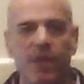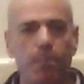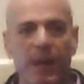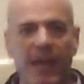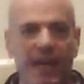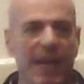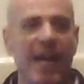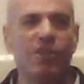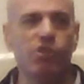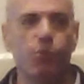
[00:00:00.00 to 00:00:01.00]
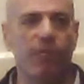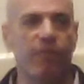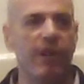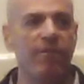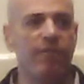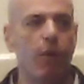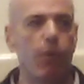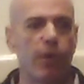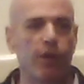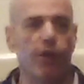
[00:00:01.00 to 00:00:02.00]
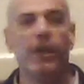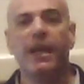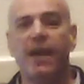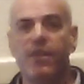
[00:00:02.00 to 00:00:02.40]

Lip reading: and then paying cash to a freight forwarder